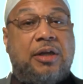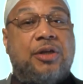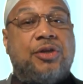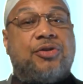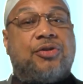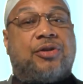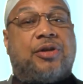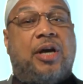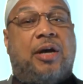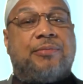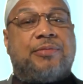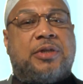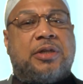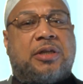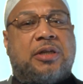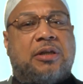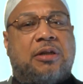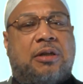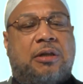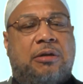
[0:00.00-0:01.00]
to come to
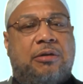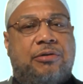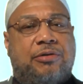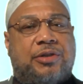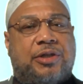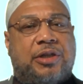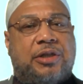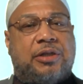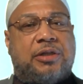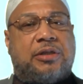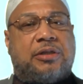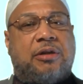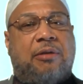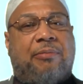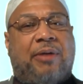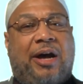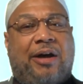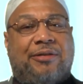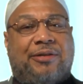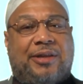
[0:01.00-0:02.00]
conclusions
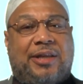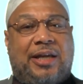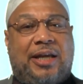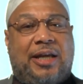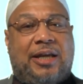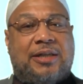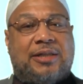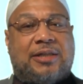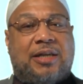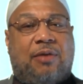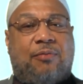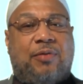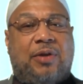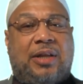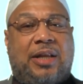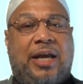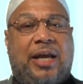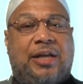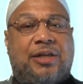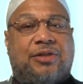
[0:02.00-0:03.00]
about things that
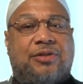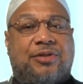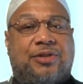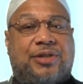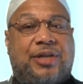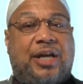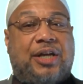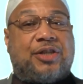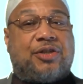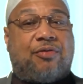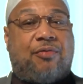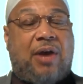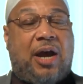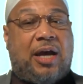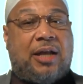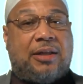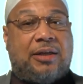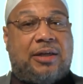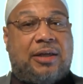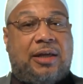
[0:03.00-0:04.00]
relate to
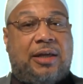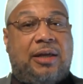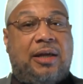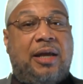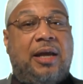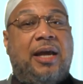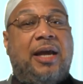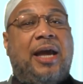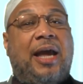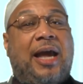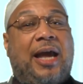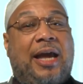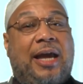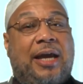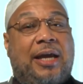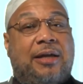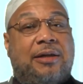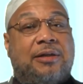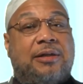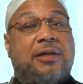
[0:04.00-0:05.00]
sexuality
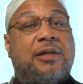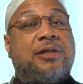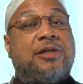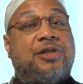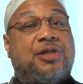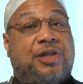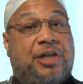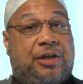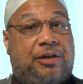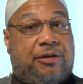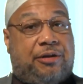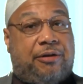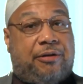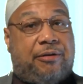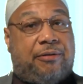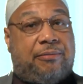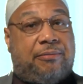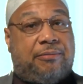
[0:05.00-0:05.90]
and gender.